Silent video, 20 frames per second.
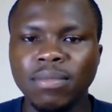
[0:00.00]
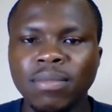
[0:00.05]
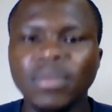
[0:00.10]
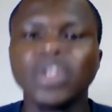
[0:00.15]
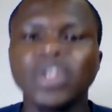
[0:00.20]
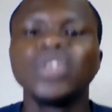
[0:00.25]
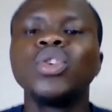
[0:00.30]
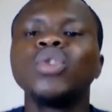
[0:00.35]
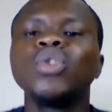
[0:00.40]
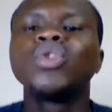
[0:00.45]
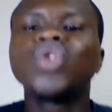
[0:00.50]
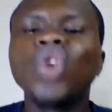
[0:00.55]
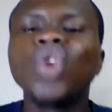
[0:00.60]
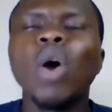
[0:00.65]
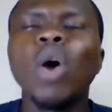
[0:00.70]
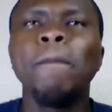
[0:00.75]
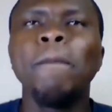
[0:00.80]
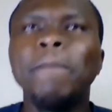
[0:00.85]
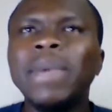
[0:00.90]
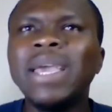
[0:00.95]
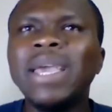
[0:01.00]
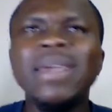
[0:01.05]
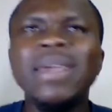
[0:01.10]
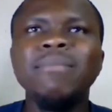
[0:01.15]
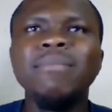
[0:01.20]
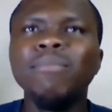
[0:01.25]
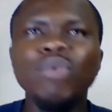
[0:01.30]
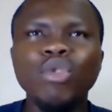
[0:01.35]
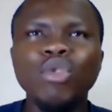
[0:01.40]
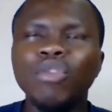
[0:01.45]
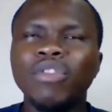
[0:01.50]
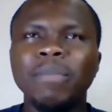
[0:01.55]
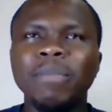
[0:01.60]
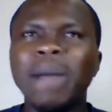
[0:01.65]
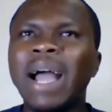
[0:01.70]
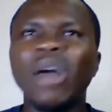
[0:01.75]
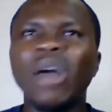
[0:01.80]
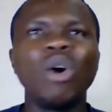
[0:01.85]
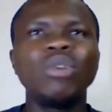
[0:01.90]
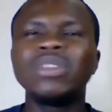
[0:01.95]
So stop being moved
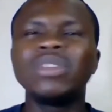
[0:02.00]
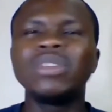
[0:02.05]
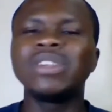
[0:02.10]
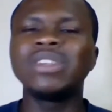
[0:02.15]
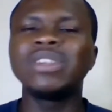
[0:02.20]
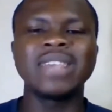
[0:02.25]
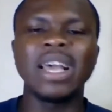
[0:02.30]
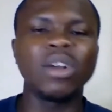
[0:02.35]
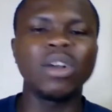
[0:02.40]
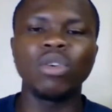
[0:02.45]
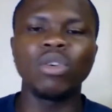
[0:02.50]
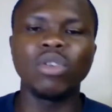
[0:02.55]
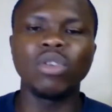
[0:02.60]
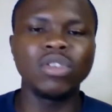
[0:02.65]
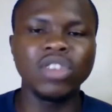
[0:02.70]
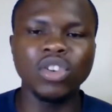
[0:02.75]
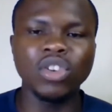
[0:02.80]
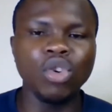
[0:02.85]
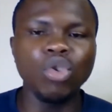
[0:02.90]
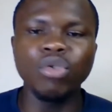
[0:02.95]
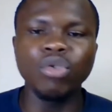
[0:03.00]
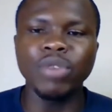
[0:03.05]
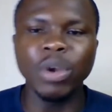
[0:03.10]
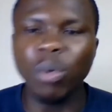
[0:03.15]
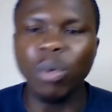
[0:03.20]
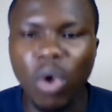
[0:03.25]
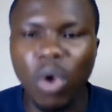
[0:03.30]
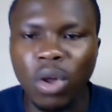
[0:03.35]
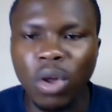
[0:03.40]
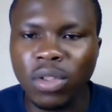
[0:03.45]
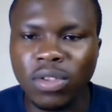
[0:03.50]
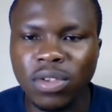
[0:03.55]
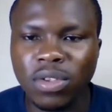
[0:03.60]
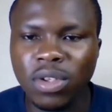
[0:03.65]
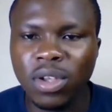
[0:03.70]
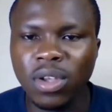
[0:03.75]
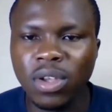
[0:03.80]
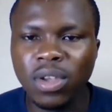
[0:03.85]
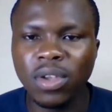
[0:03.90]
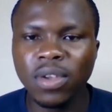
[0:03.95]
by all these psychological rewards,
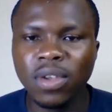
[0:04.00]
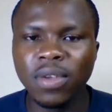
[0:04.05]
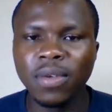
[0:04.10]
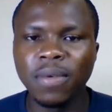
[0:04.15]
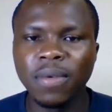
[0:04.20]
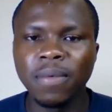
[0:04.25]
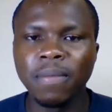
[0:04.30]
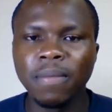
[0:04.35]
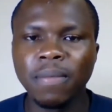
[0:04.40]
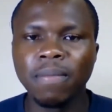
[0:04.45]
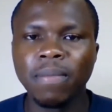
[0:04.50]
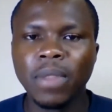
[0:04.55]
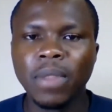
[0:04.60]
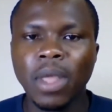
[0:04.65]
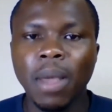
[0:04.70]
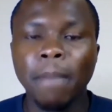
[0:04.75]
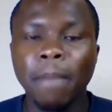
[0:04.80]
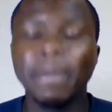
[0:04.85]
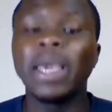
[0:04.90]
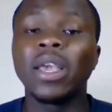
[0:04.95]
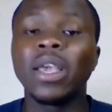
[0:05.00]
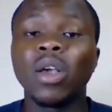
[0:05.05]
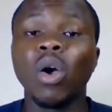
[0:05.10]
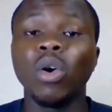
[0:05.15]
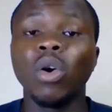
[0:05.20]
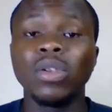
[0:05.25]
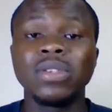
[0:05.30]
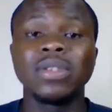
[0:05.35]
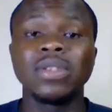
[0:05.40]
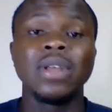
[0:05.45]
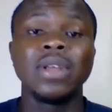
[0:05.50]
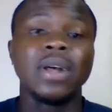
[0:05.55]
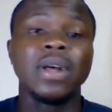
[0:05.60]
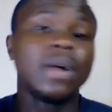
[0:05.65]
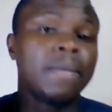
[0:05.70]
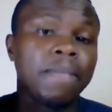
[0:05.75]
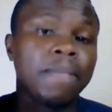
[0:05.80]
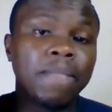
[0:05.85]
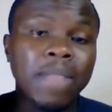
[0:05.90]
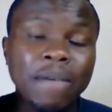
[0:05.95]
because
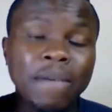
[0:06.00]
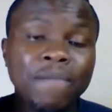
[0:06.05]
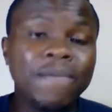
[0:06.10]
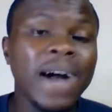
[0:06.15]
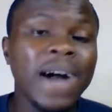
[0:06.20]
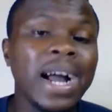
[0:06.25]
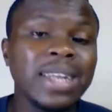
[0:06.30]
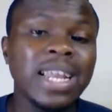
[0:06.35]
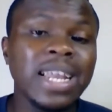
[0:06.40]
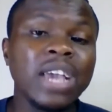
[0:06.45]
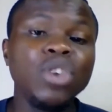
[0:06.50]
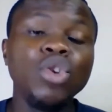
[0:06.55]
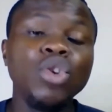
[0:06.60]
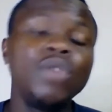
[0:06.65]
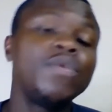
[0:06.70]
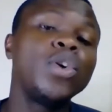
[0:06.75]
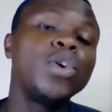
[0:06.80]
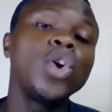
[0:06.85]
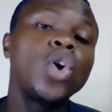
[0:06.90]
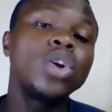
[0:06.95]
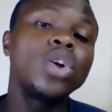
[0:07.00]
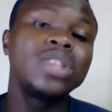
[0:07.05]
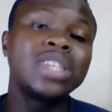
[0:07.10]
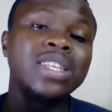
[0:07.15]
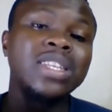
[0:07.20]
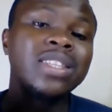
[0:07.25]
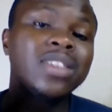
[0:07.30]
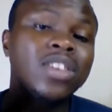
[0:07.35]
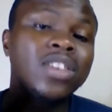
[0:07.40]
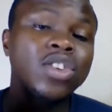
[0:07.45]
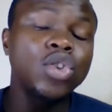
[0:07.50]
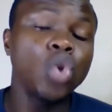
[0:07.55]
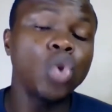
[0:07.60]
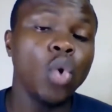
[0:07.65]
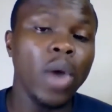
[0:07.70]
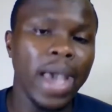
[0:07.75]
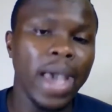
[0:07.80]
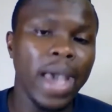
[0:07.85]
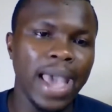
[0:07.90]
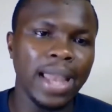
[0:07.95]
the fact that you even got in
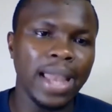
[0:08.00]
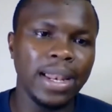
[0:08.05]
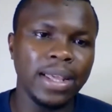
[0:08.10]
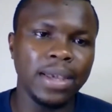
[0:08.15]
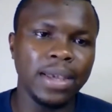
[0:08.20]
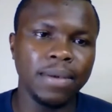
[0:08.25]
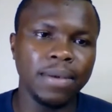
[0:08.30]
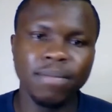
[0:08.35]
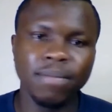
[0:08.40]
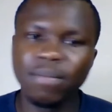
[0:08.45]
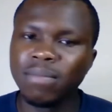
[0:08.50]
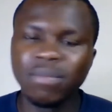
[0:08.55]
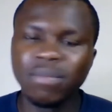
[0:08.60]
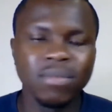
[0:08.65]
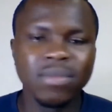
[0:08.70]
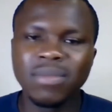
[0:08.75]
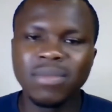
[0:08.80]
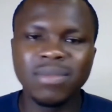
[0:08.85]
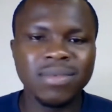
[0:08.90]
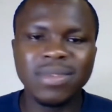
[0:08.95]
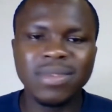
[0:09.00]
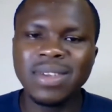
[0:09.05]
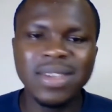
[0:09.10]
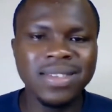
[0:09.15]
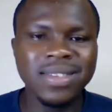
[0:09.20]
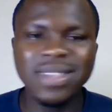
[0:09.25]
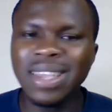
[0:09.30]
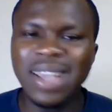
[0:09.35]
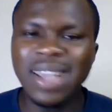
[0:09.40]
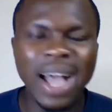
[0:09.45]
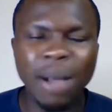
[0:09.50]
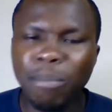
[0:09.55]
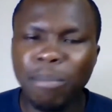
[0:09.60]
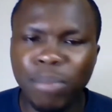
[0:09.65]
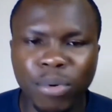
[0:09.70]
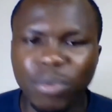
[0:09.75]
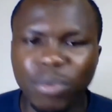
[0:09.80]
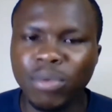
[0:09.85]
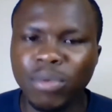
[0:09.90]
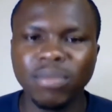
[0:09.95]
so early is a
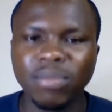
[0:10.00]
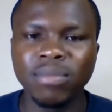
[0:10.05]
gamble.